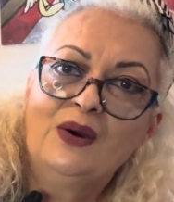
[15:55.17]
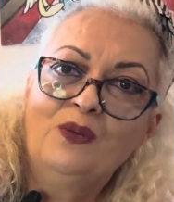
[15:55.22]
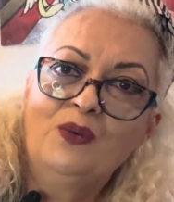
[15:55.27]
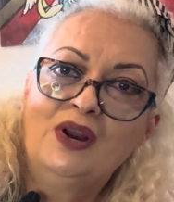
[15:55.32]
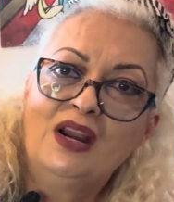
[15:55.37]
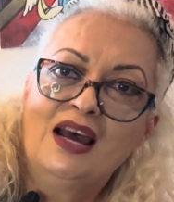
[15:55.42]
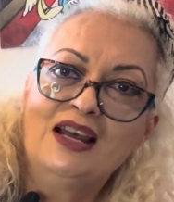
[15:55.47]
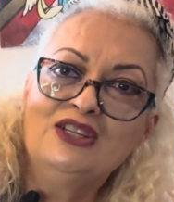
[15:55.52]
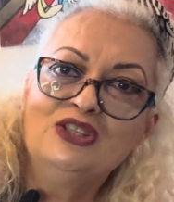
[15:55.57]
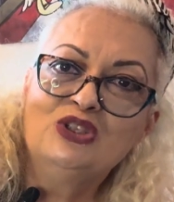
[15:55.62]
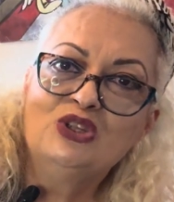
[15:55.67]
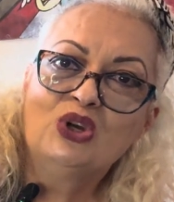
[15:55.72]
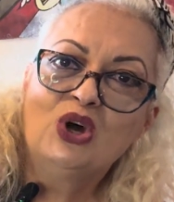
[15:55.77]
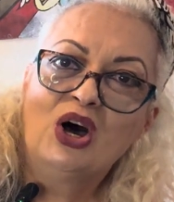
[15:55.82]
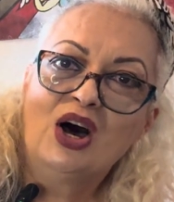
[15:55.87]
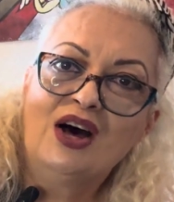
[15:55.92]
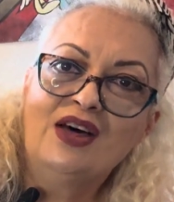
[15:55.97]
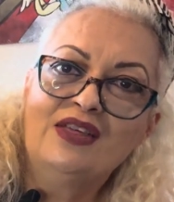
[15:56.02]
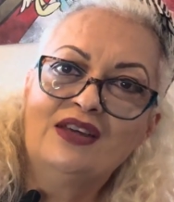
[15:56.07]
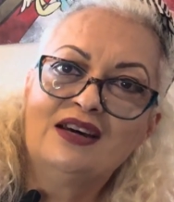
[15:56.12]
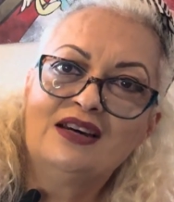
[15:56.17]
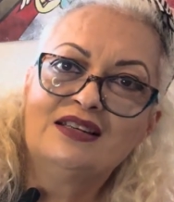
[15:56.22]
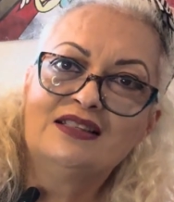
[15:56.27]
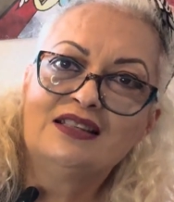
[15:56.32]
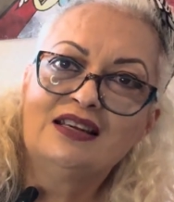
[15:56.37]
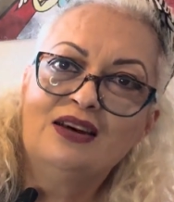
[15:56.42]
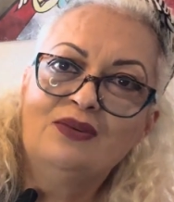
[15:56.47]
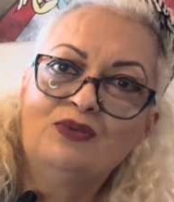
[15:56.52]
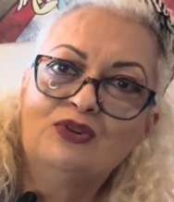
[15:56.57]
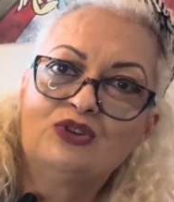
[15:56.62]
When I saw
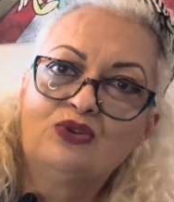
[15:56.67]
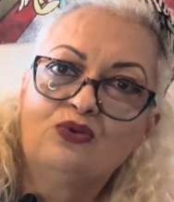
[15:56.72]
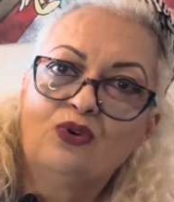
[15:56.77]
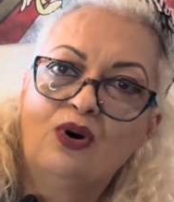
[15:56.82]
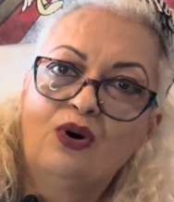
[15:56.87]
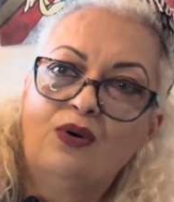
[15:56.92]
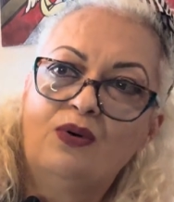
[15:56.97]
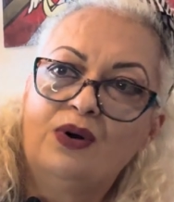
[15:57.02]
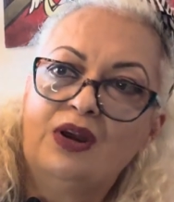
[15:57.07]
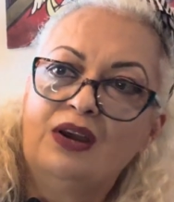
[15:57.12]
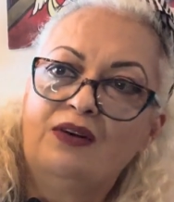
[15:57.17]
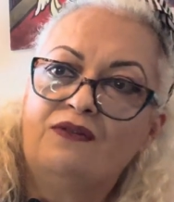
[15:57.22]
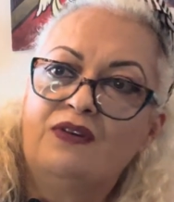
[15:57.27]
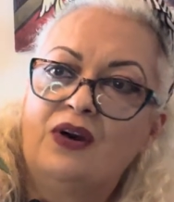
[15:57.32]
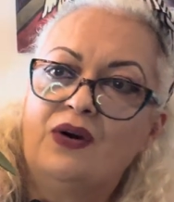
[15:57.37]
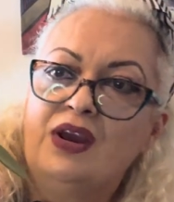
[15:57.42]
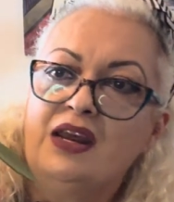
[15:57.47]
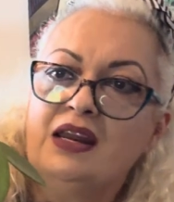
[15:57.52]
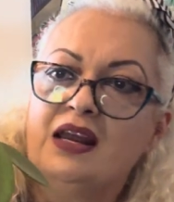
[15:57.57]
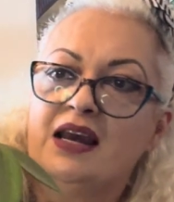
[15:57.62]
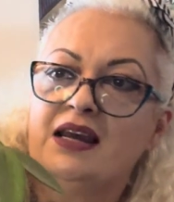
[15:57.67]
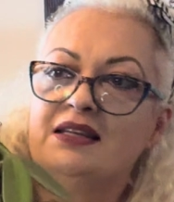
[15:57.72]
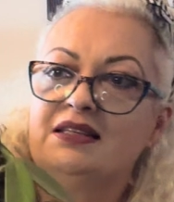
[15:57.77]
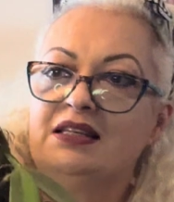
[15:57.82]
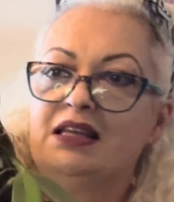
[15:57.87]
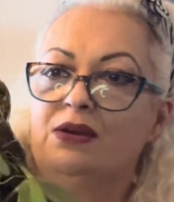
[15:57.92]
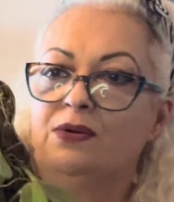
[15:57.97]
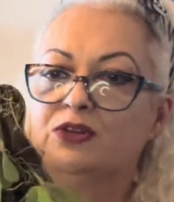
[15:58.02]
this, it was growing very nicely.